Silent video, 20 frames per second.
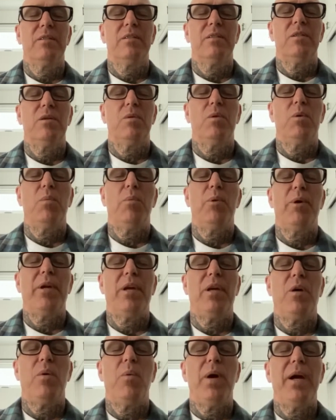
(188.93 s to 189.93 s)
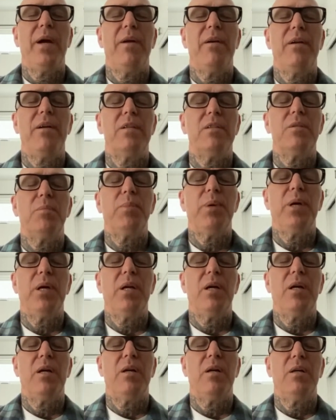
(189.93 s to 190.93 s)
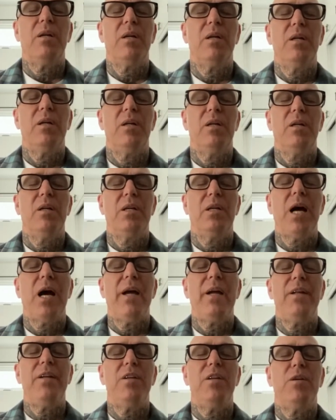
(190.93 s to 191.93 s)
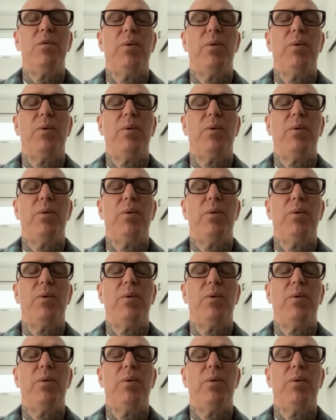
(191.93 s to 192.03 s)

So we're bringing awareness, but a kind